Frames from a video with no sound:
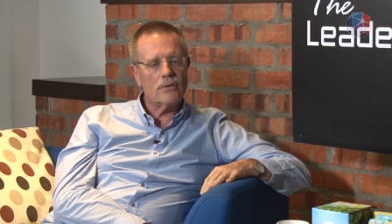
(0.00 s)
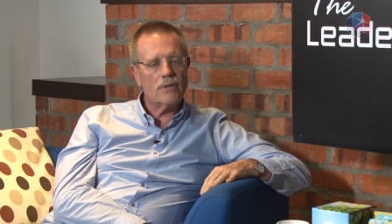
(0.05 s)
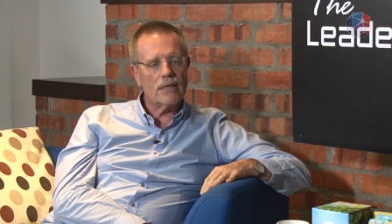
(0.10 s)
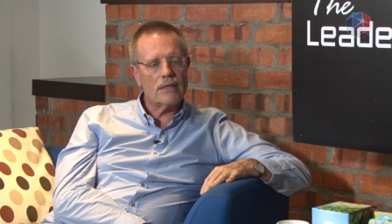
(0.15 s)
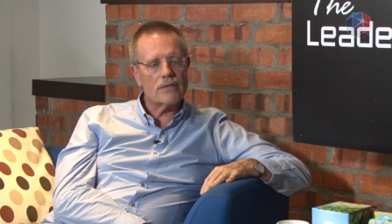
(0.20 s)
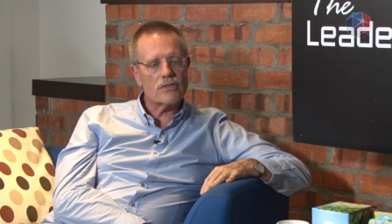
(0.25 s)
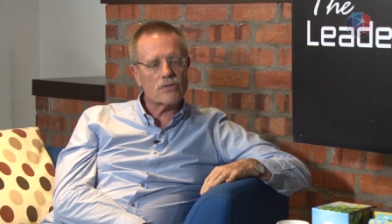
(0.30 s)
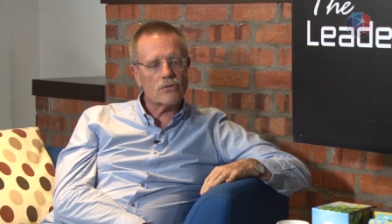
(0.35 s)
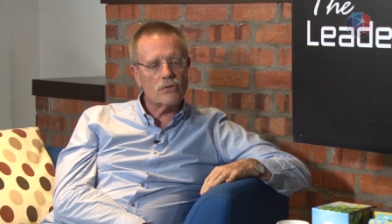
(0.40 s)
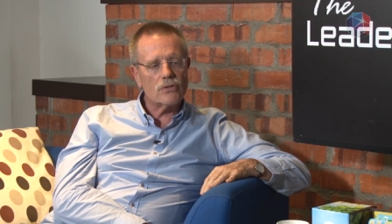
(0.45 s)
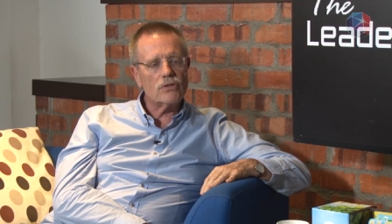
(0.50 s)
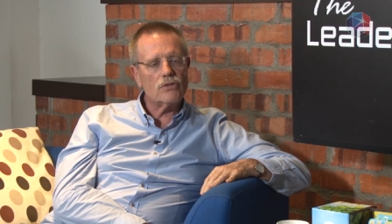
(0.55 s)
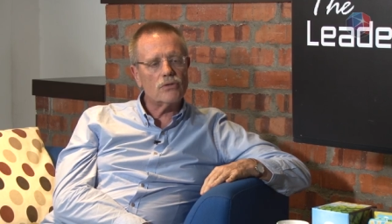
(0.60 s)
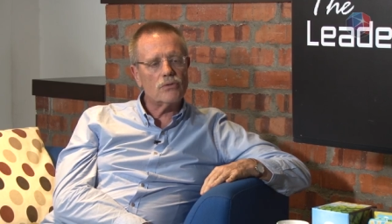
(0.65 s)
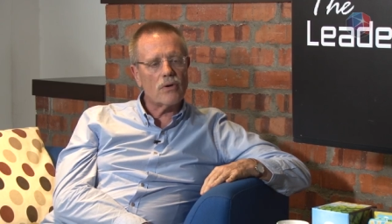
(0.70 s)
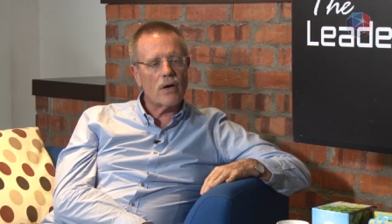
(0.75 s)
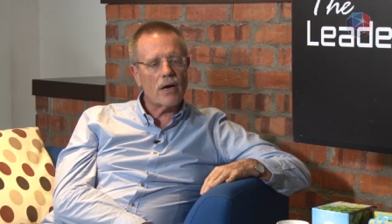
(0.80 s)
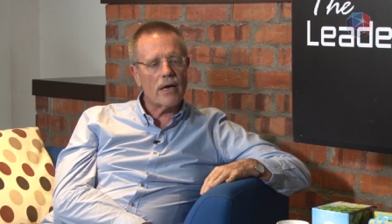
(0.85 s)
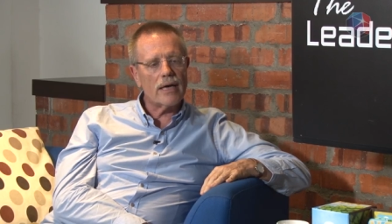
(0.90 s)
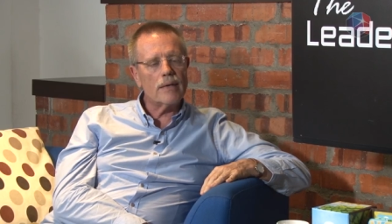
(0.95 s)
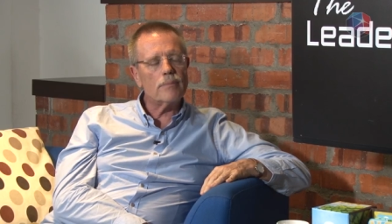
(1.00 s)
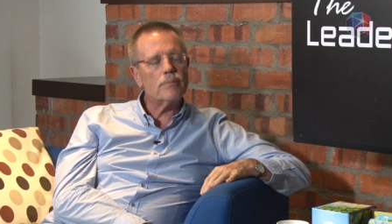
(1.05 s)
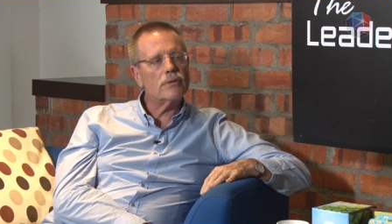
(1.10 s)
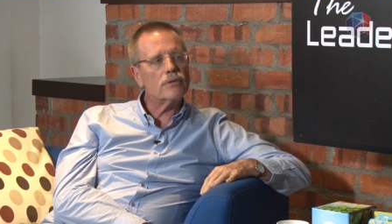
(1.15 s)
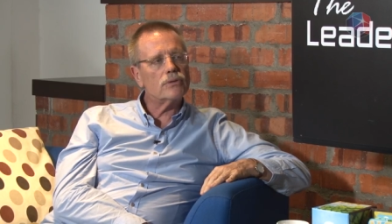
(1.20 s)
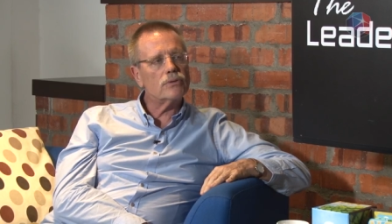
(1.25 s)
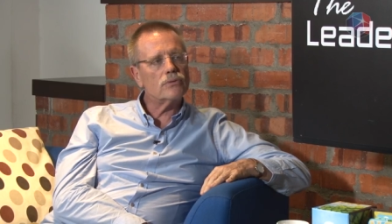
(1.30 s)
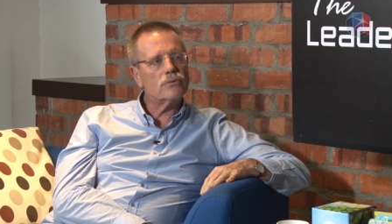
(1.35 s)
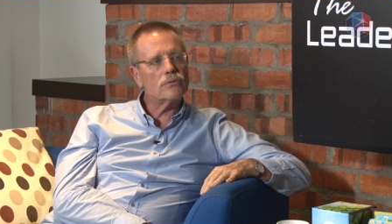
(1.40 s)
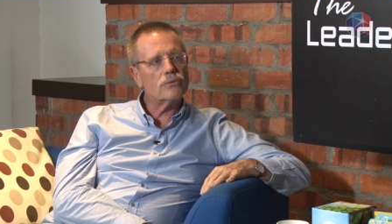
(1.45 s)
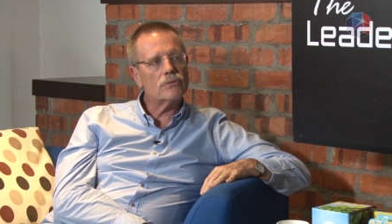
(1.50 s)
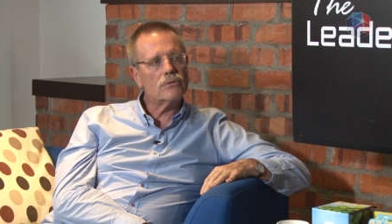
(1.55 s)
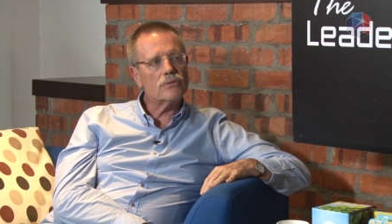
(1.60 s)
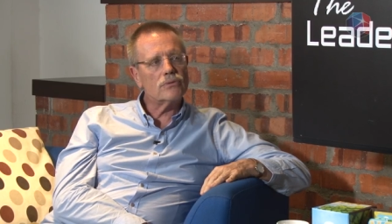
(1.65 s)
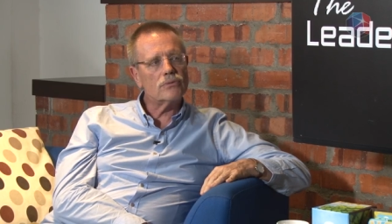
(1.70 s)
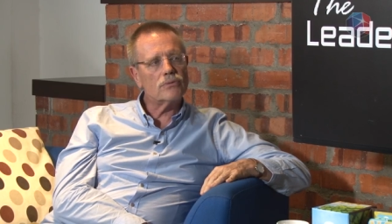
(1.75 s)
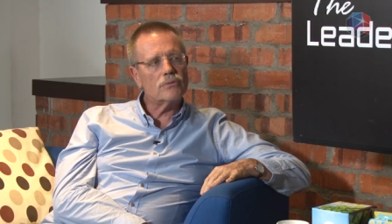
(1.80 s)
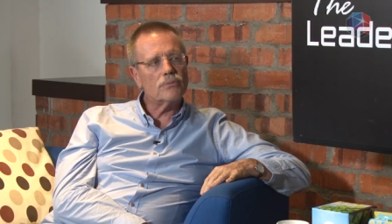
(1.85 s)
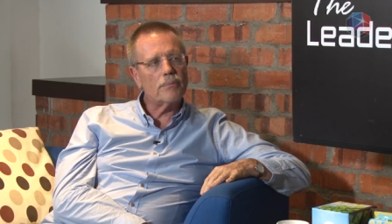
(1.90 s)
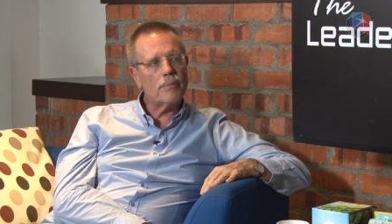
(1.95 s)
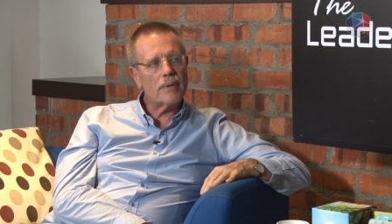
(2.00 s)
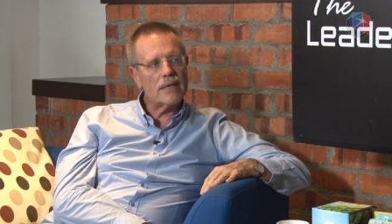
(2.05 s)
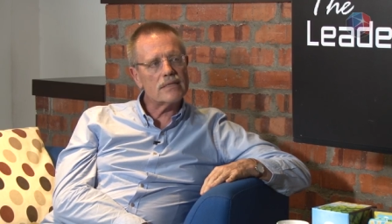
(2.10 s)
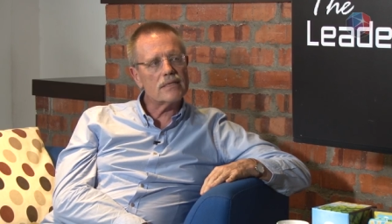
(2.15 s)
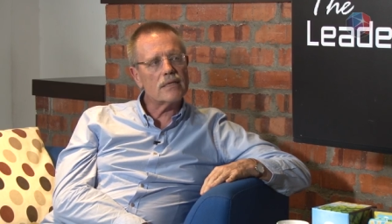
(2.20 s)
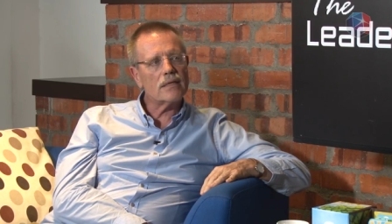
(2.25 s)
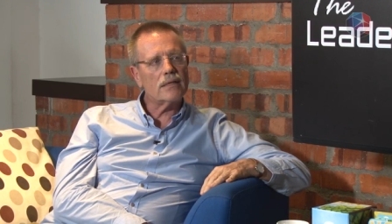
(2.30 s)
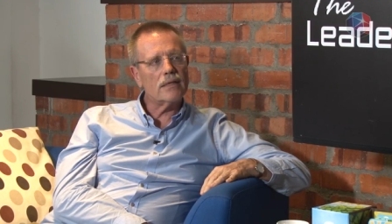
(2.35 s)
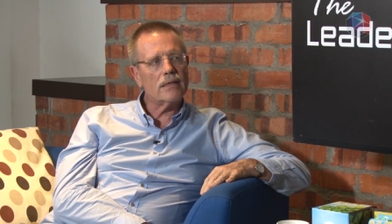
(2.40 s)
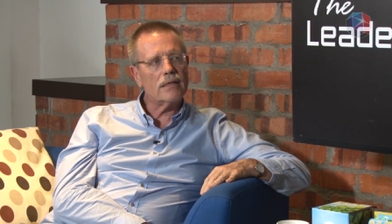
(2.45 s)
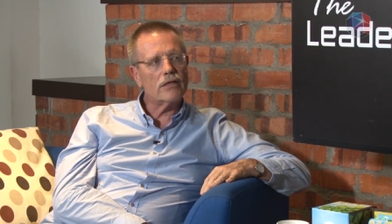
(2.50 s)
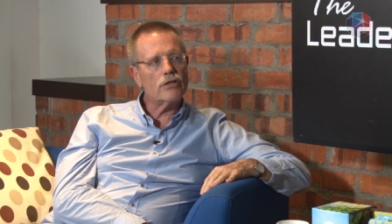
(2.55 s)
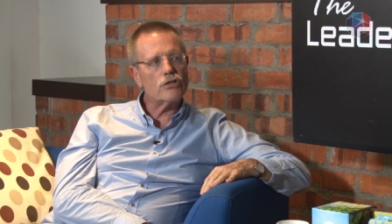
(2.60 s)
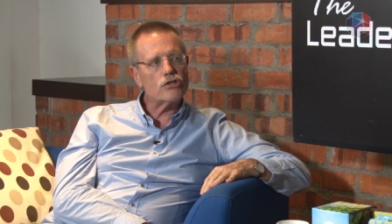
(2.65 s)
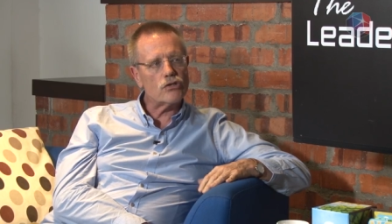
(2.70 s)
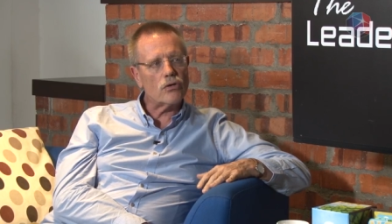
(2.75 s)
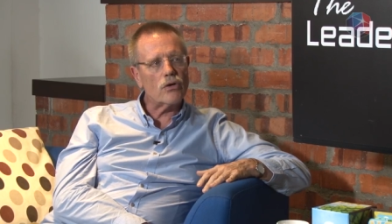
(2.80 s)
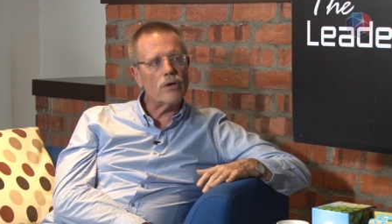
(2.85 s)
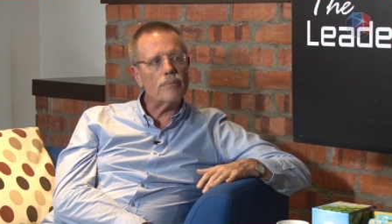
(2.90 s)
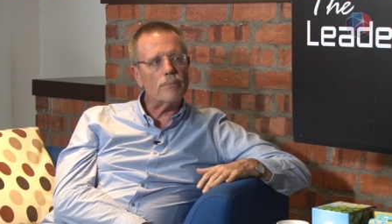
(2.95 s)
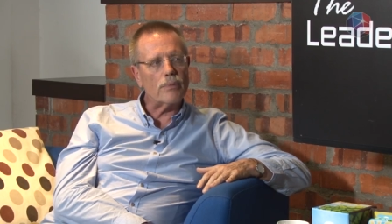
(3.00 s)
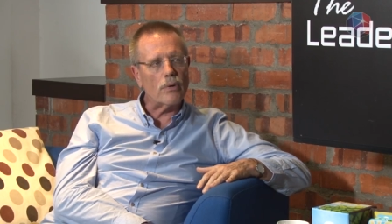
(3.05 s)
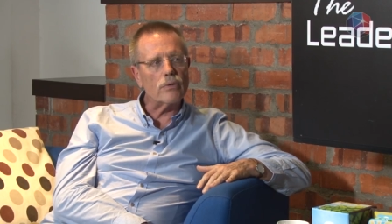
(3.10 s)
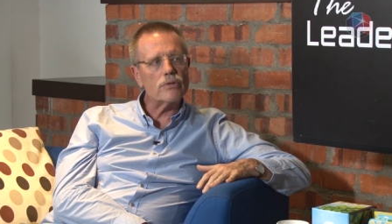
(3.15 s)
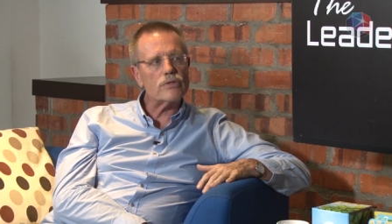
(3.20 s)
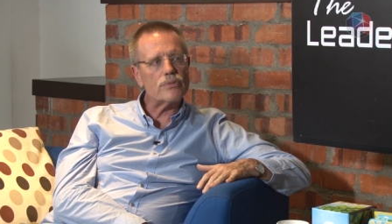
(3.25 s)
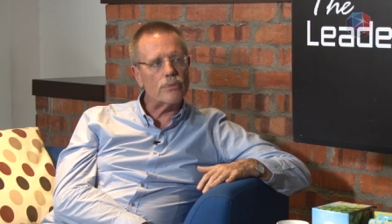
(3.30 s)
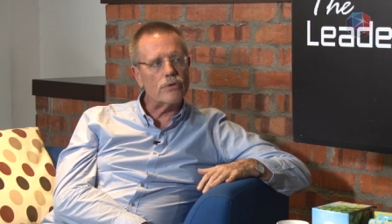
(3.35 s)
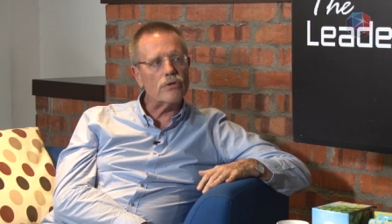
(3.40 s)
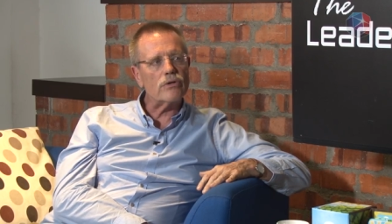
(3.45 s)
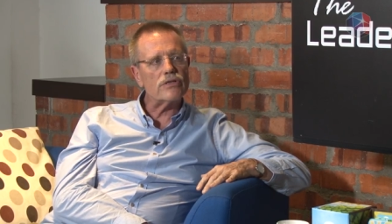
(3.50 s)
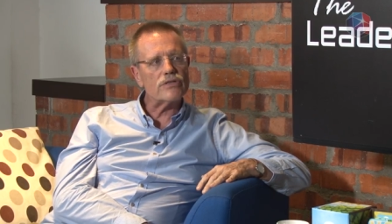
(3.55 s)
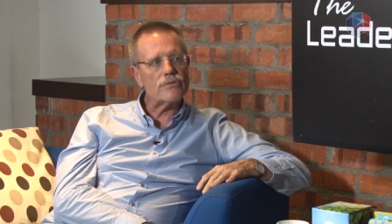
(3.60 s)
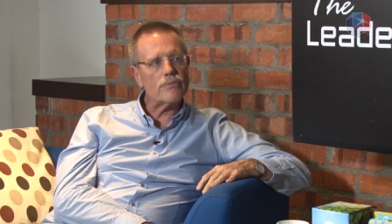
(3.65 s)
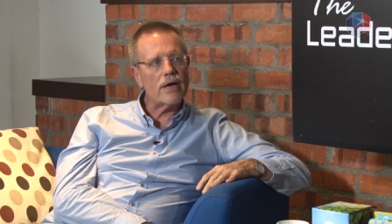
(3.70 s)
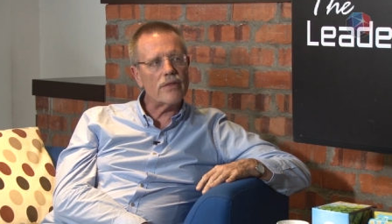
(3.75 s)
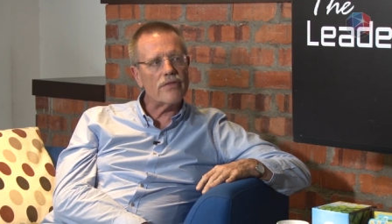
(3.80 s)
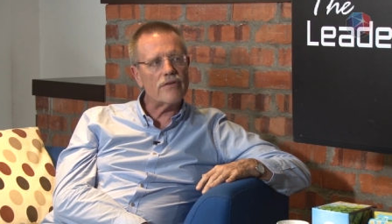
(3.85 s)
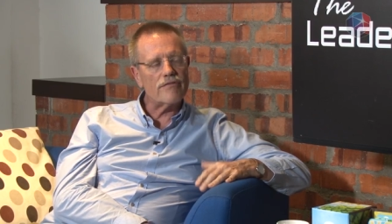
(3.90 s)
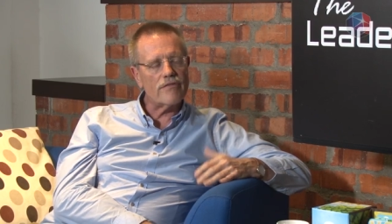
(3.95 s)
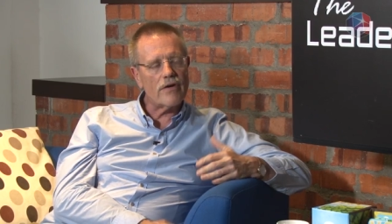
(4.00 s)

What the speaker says: it's good you are able to basically enjoy both worlds, right? The